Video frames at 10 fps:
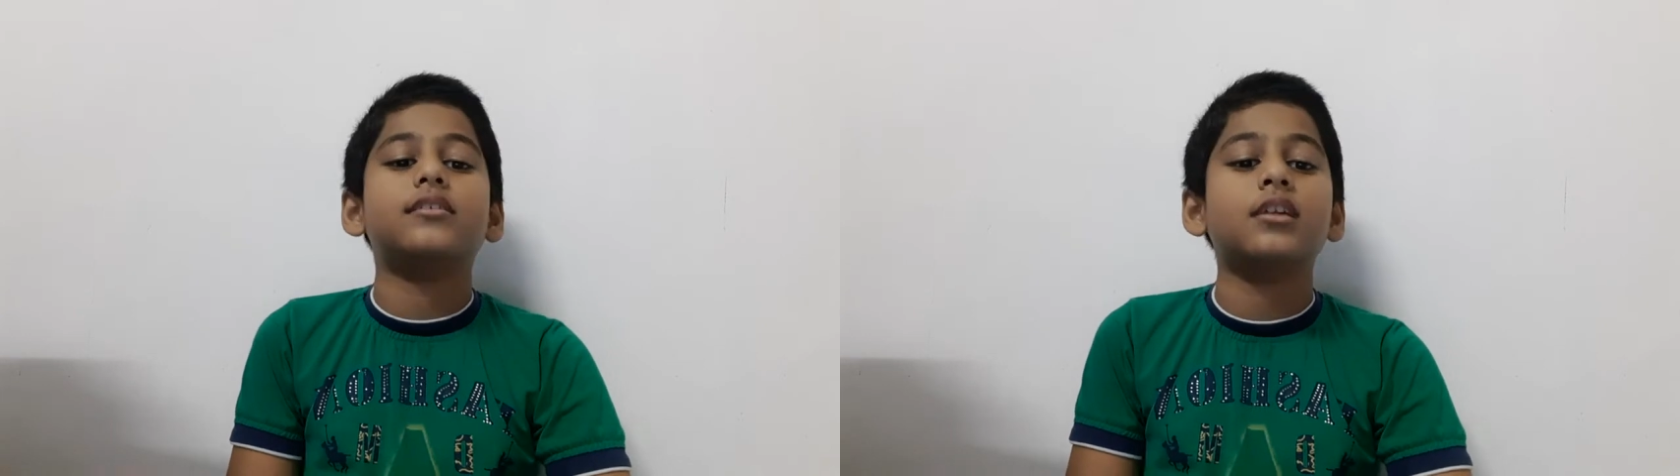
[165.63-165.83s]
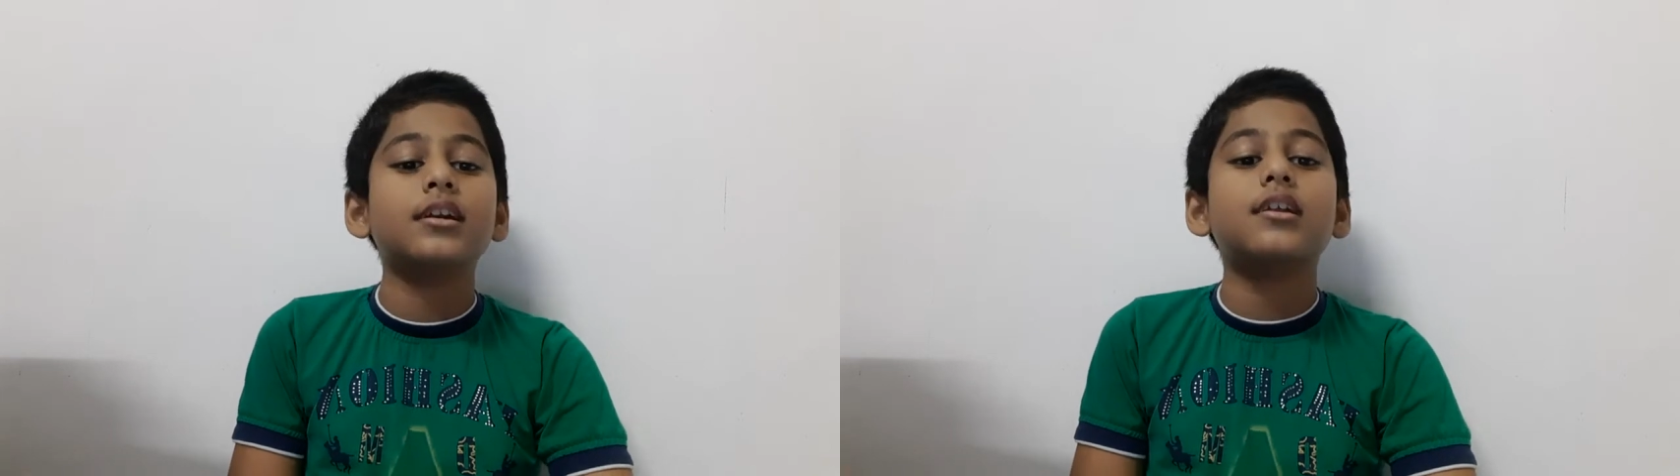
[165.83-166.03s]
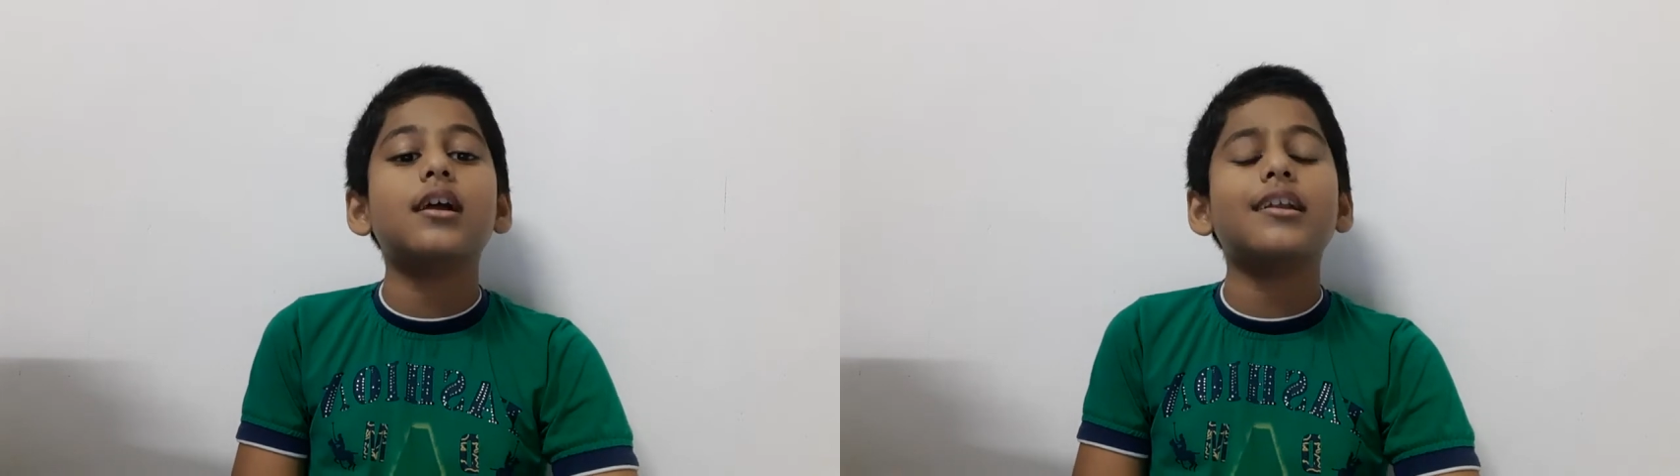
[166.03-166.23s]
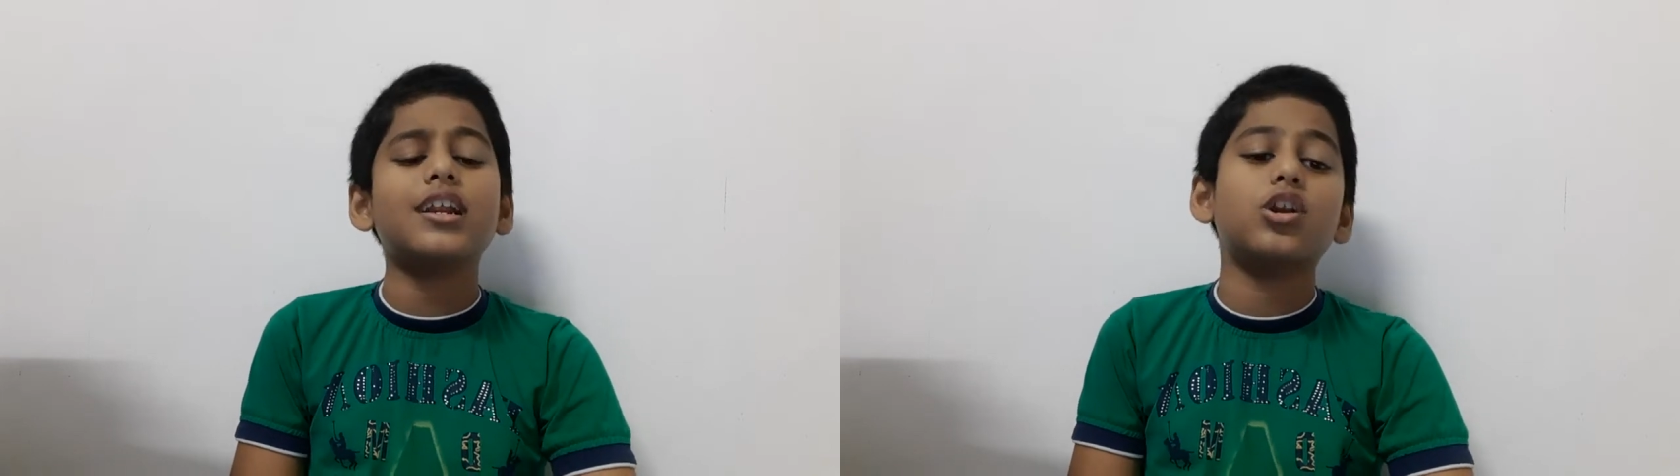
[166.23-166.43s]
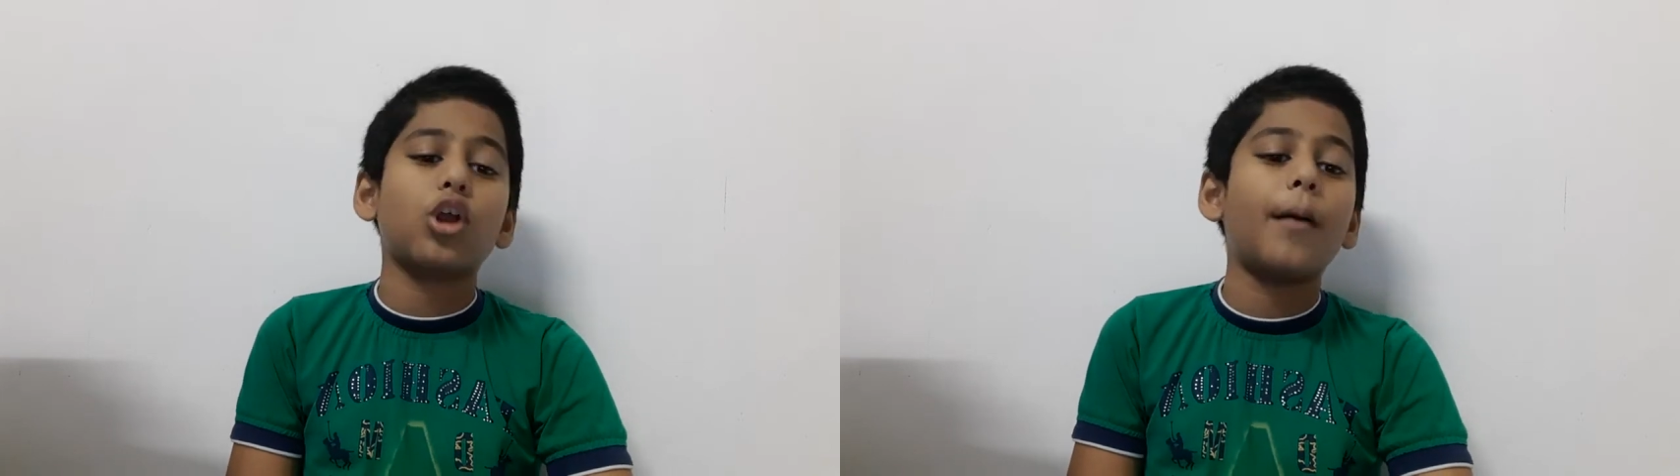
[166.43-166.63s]

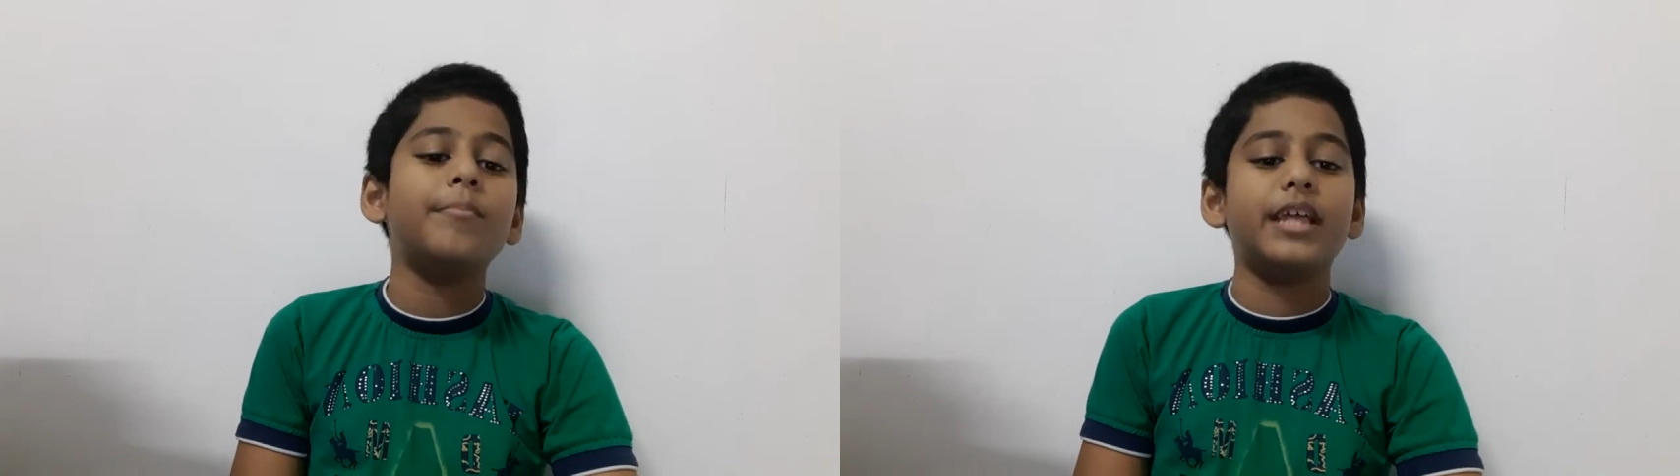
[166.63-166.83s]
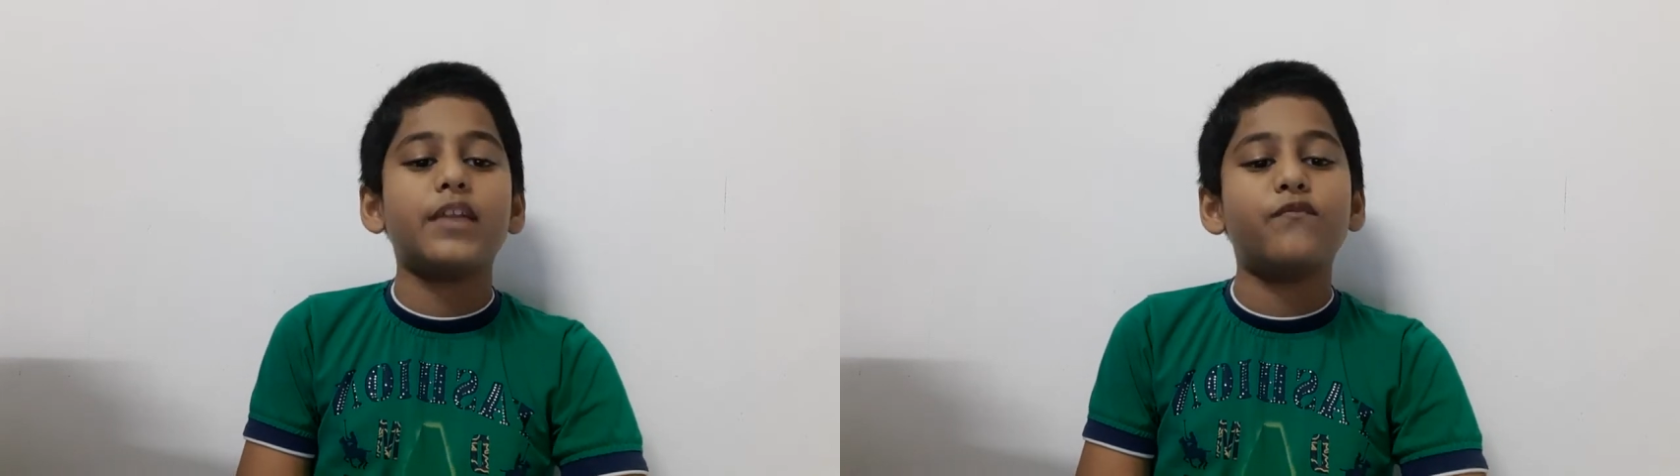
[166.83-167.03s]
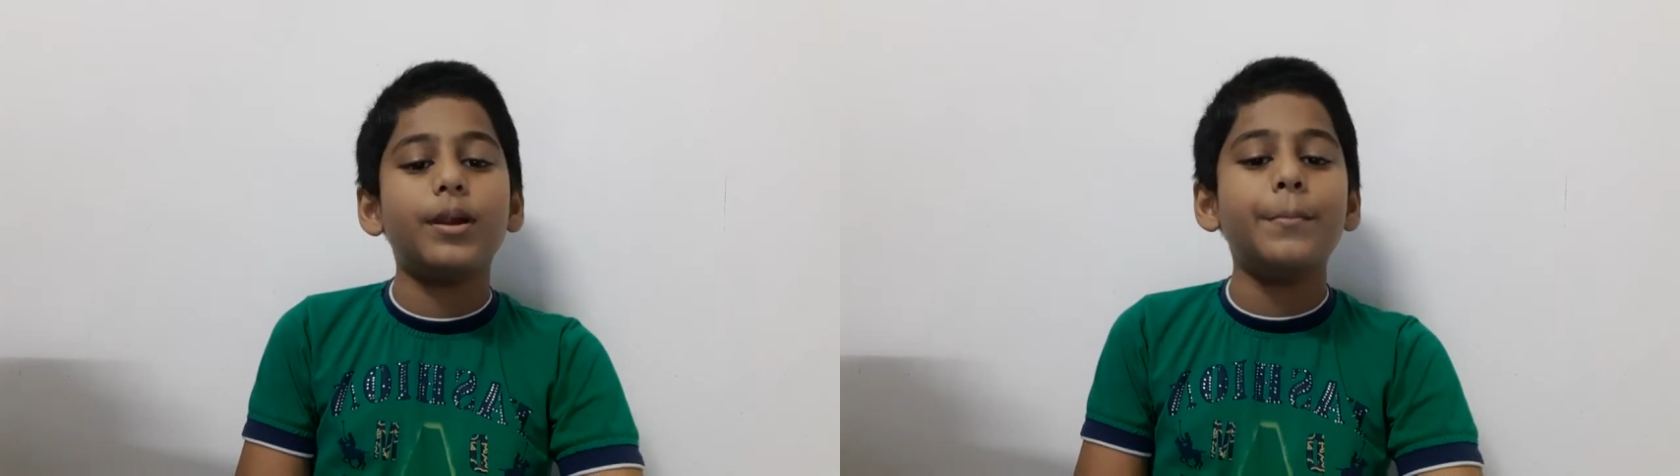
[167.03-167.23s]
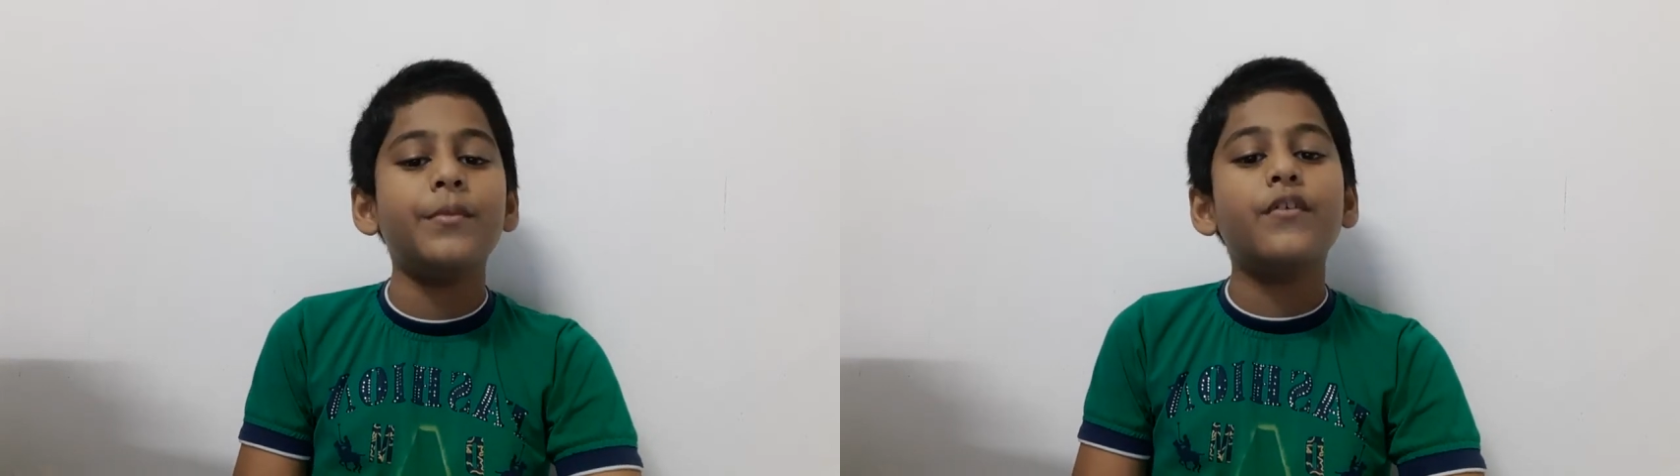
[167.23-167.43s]
literally dropped their film